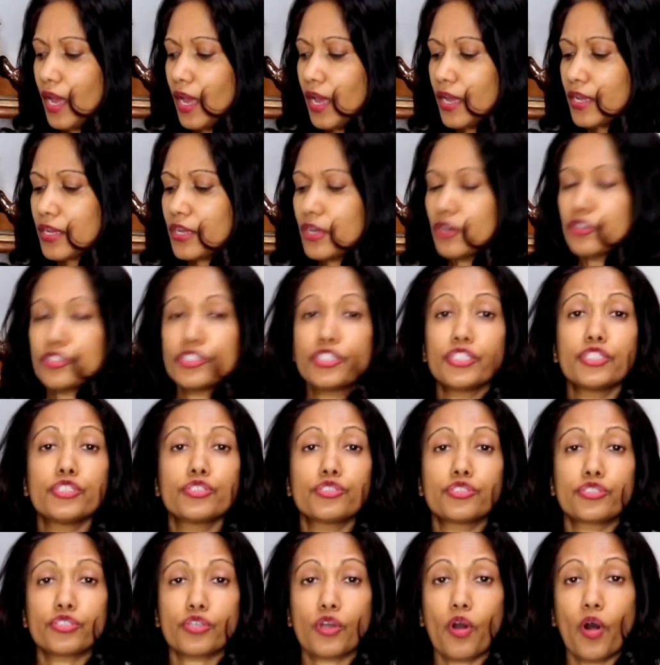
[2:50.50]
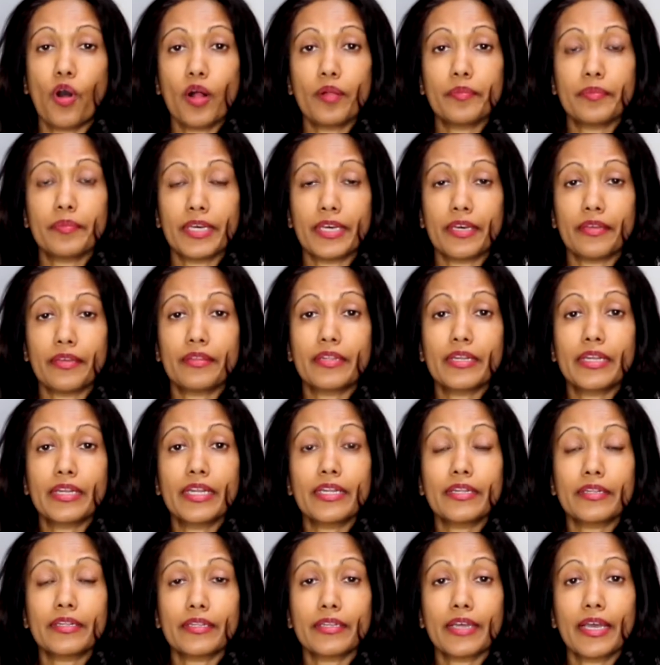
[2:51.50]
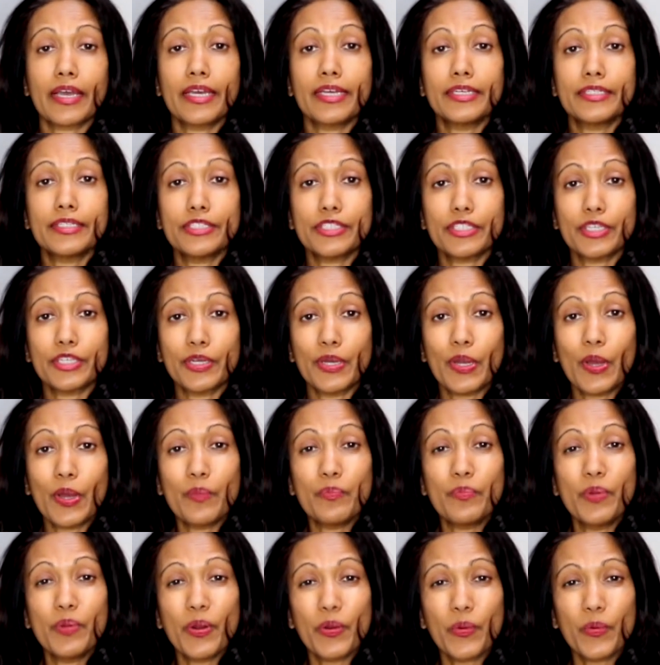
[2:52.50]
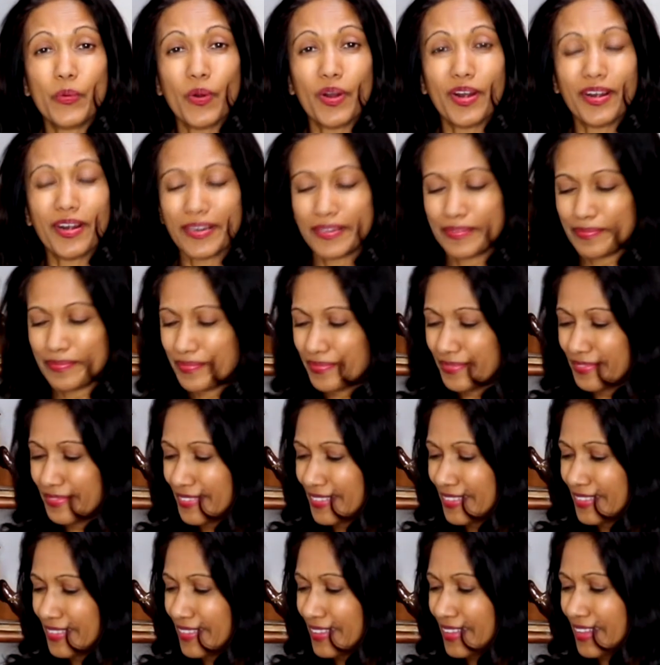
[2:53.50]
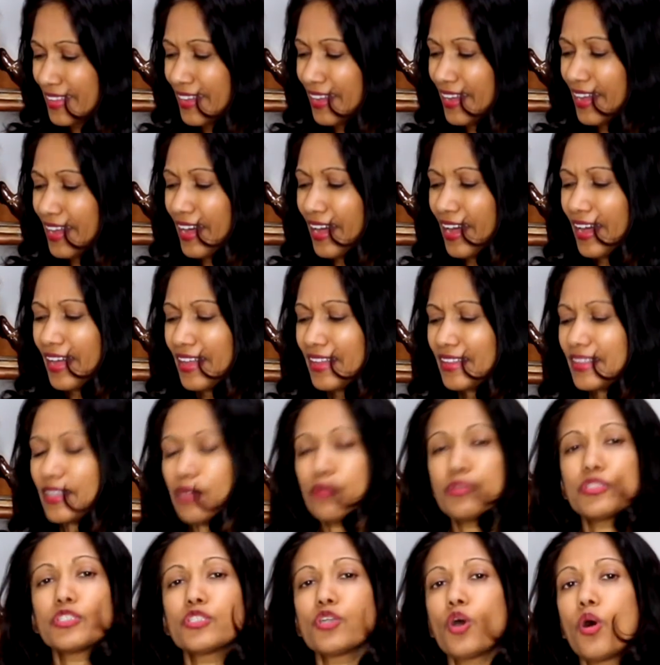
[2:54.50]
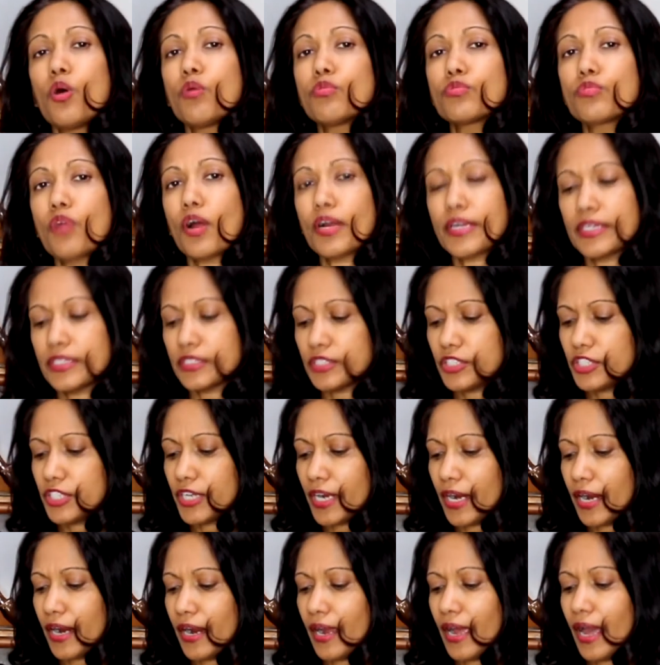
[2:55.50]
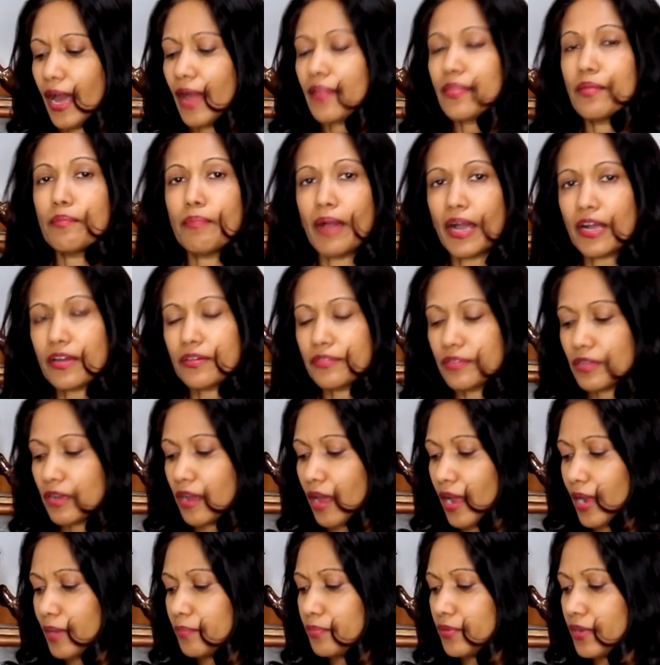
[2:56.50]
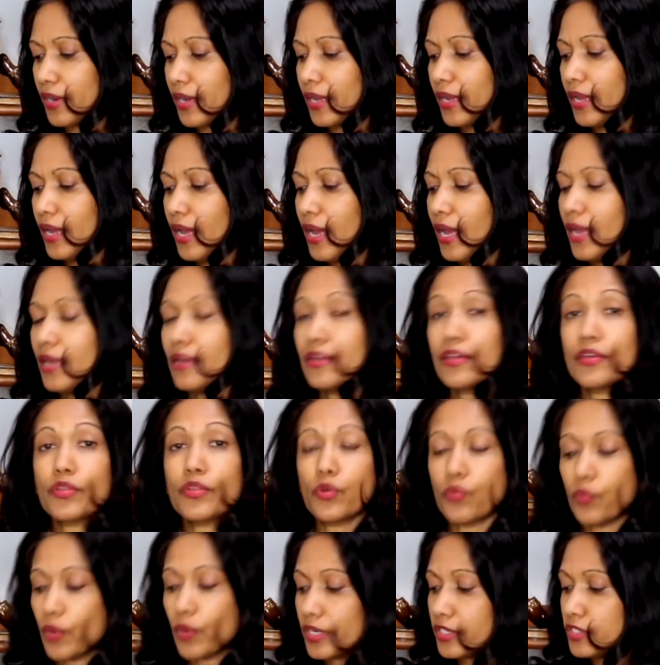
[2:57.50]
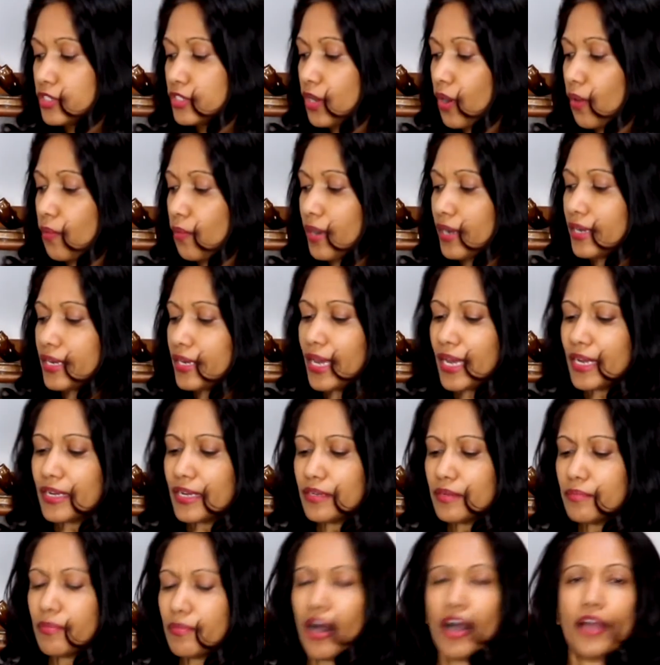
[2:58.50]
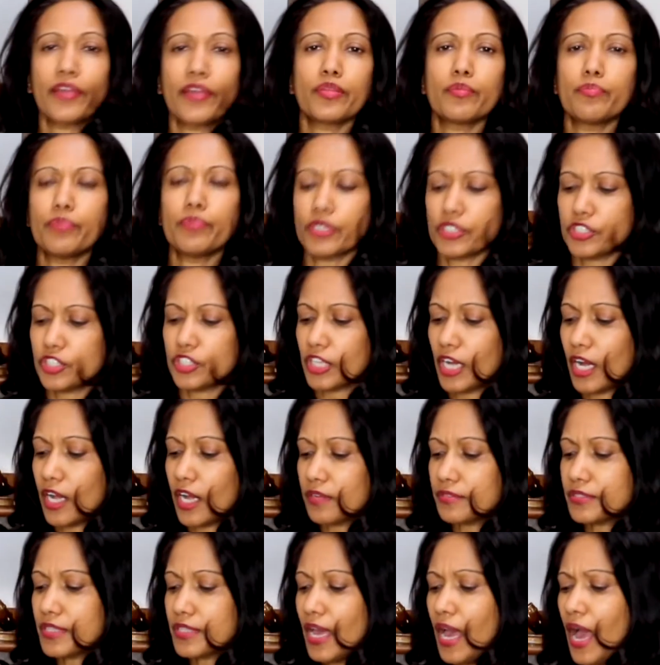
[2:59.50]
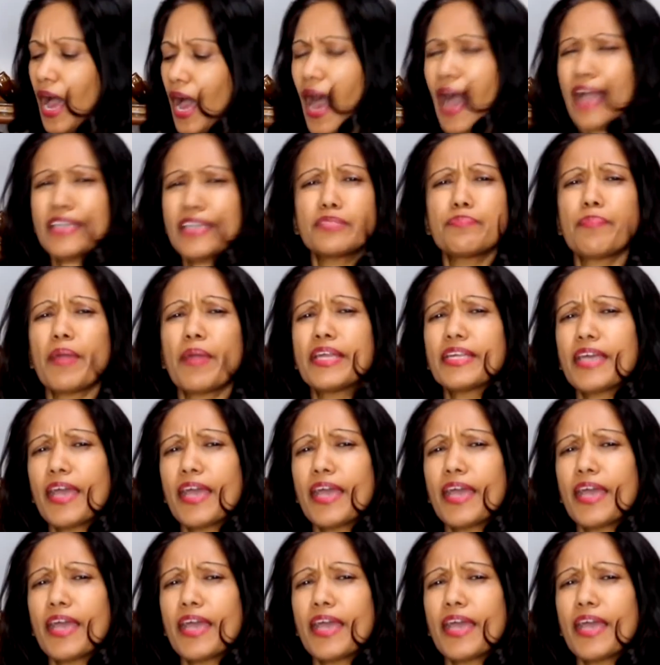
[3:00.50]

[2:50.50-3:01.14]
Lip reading: You know, she used to call me the little Indian bookworm. There was an old rocking chair at the back of the library near the window, and hidden behind the bookshelves, I spent